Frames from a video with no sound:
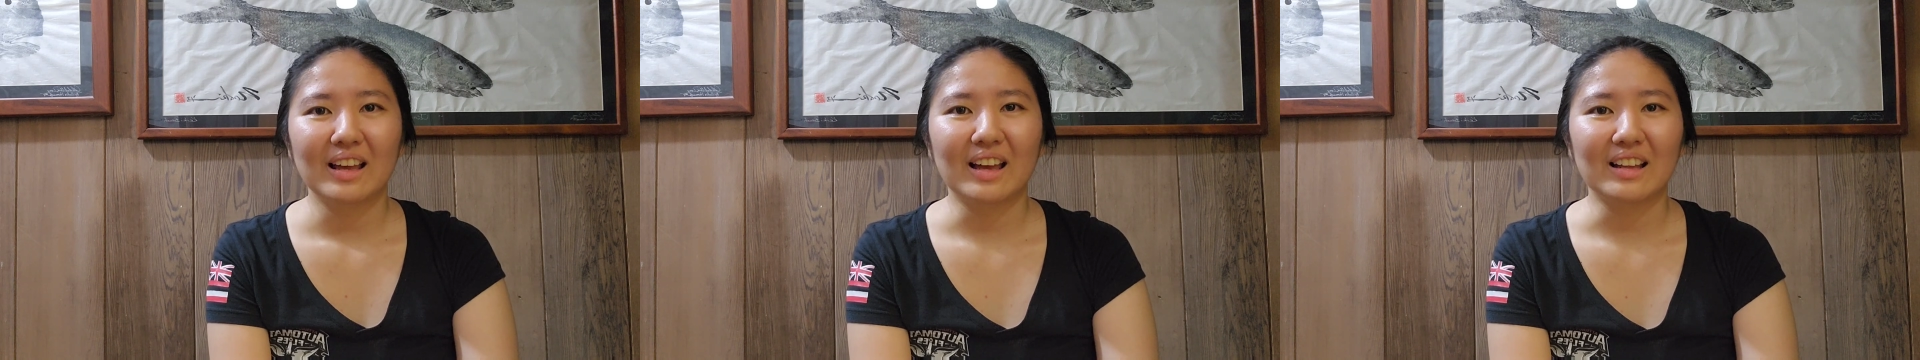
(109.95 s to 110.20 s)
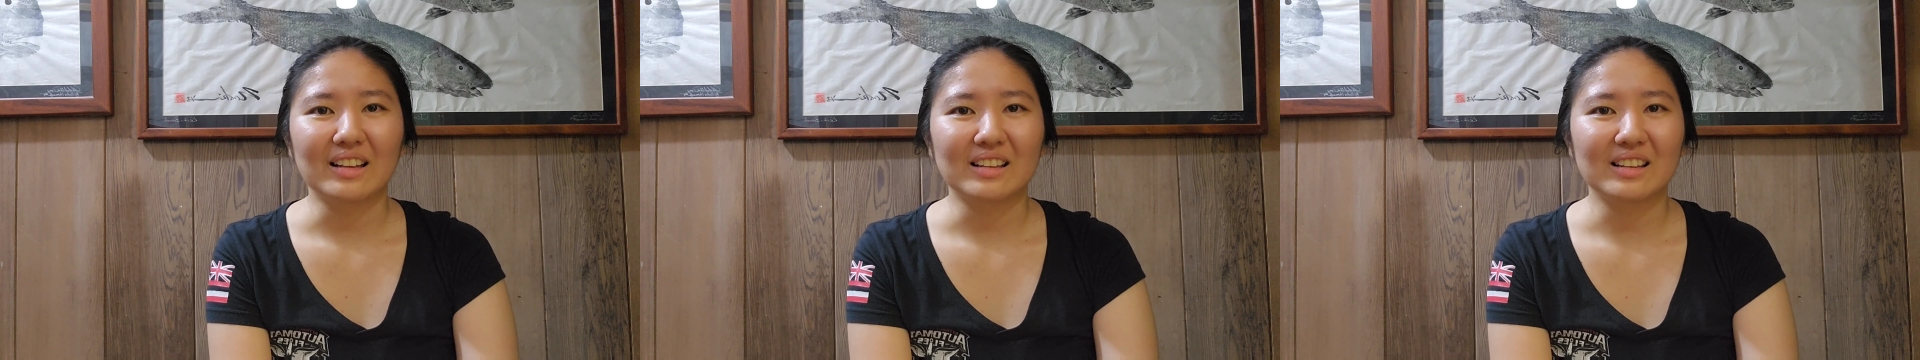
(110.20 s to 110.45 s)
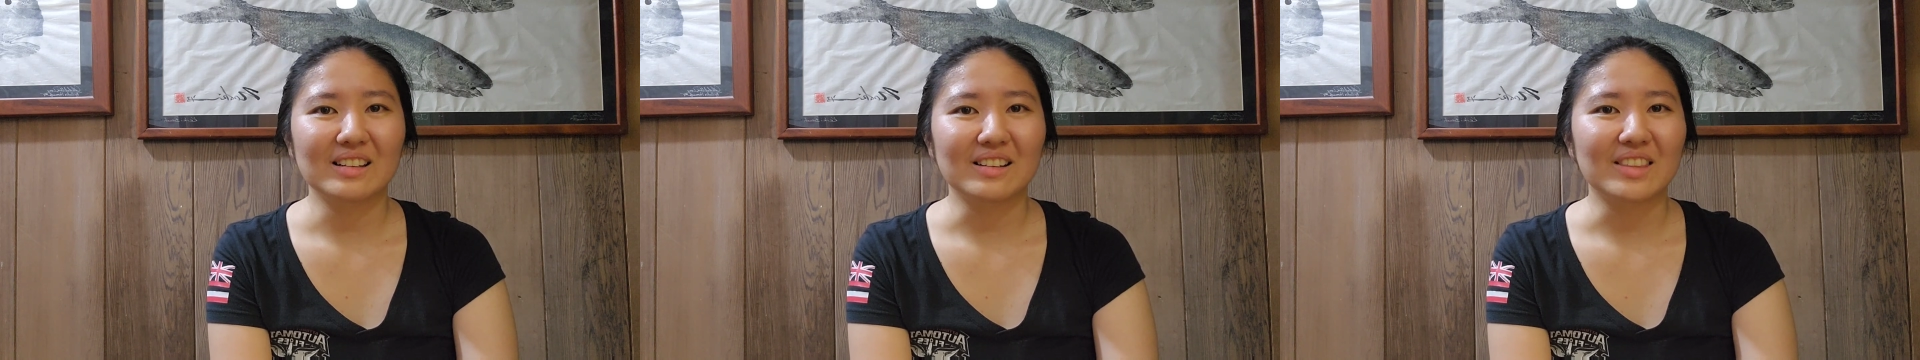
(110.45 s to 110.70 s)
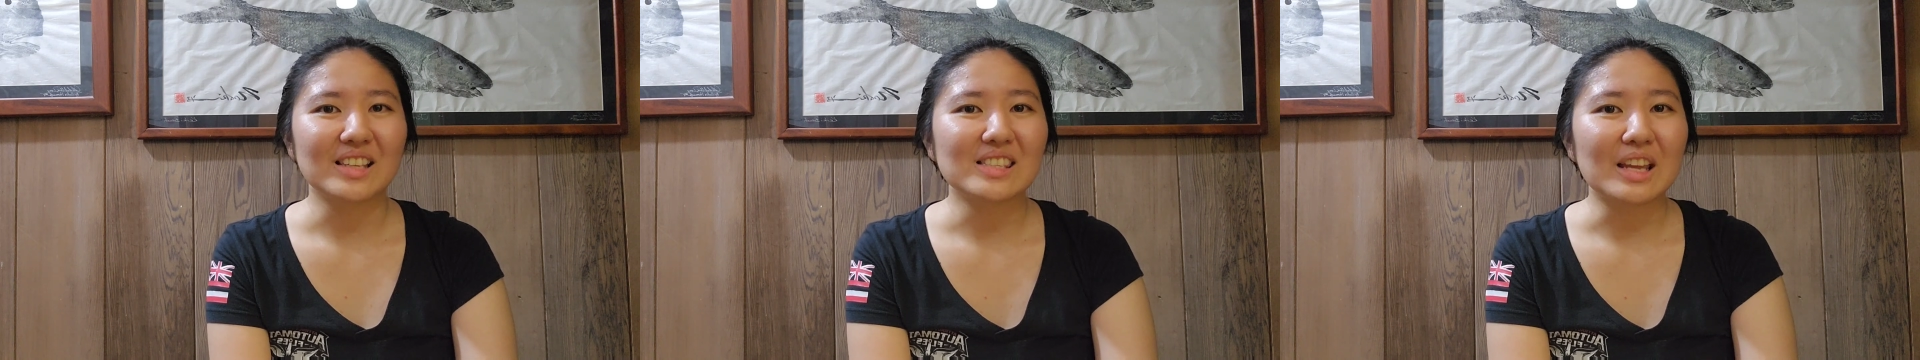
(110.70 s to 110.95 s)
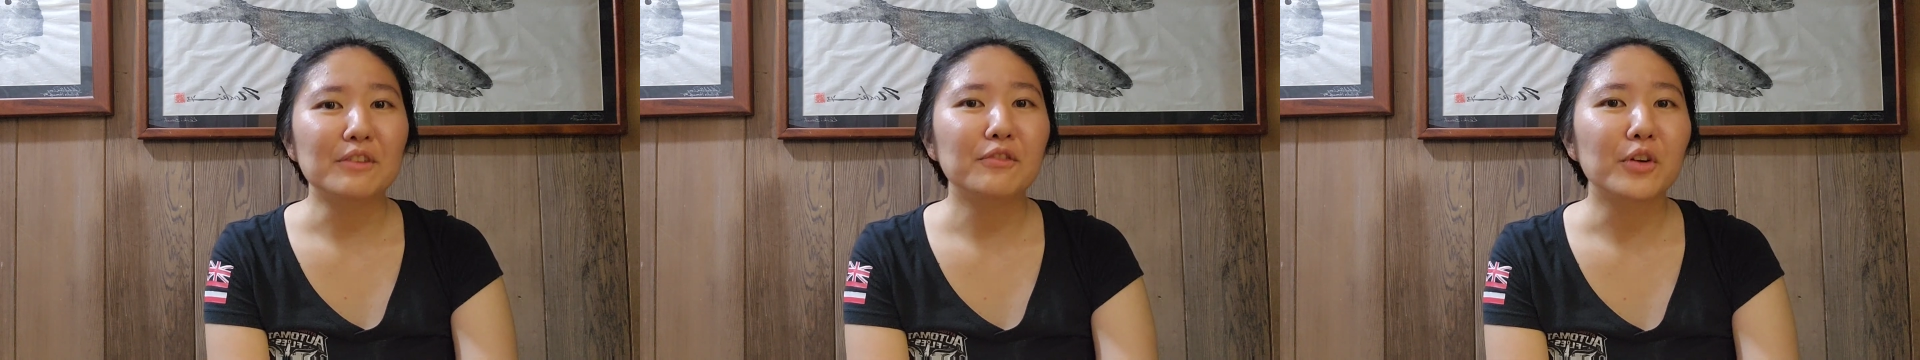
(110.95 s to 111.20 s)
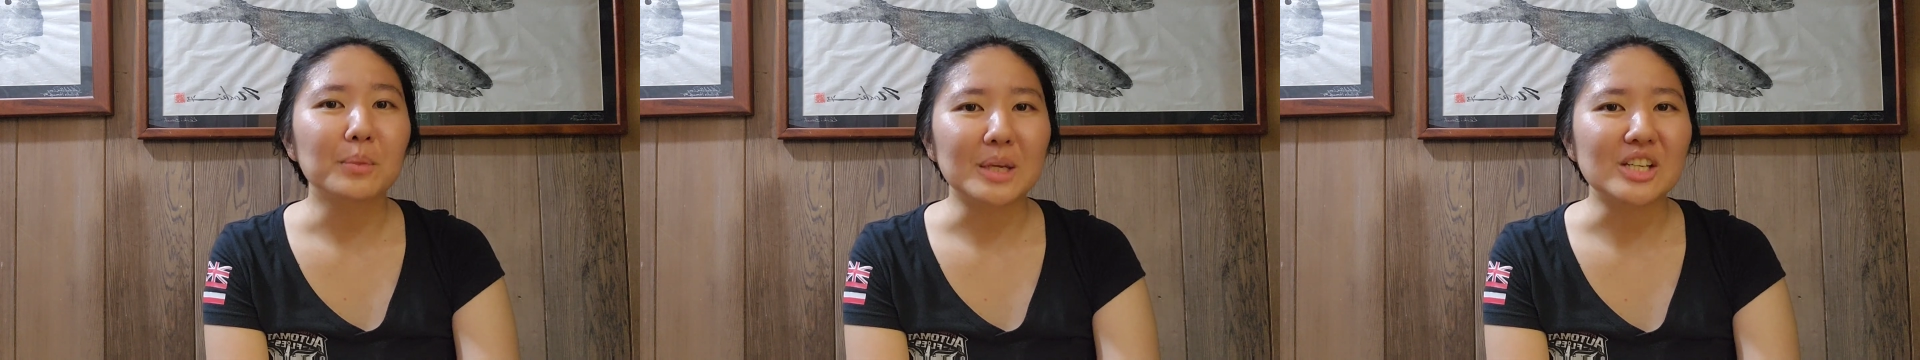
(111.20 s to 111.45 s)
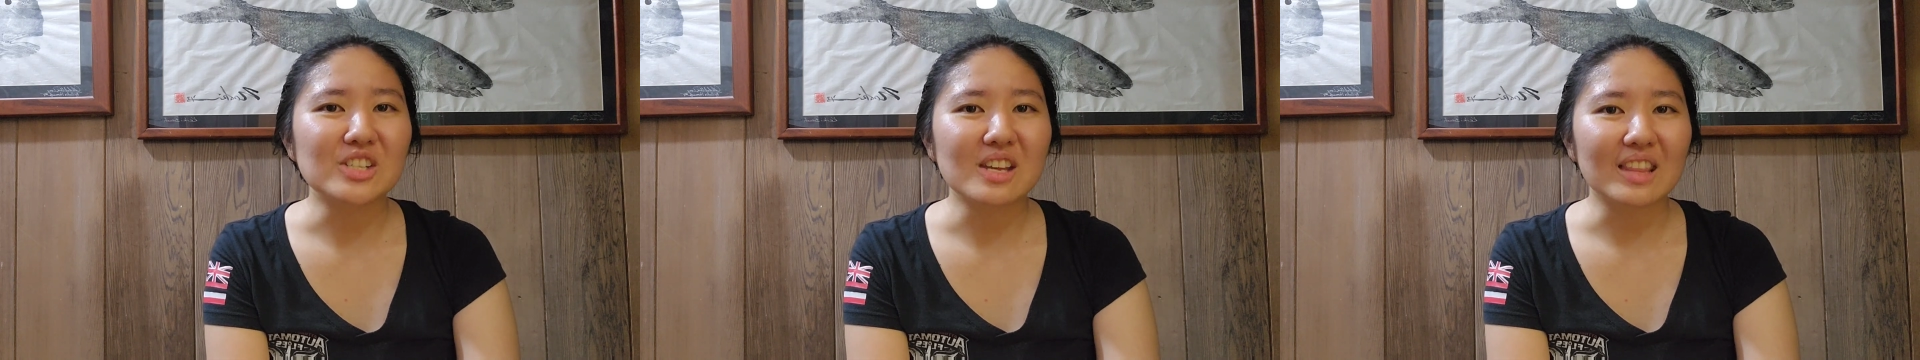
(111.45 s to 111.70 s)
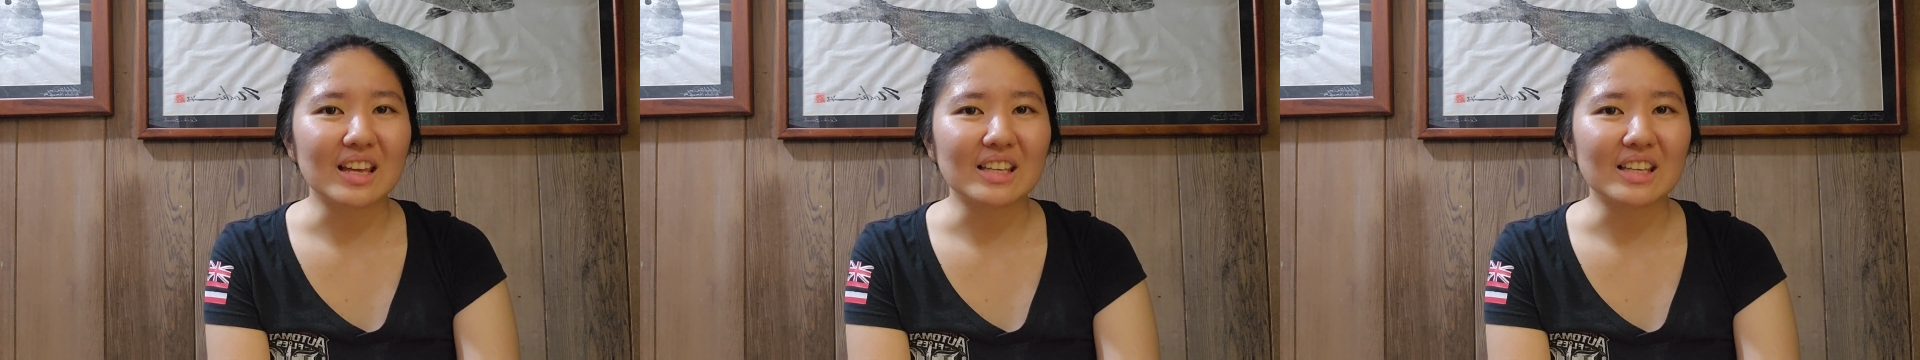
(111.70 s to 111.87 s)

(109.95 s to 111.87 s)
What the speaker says: And you know, this information that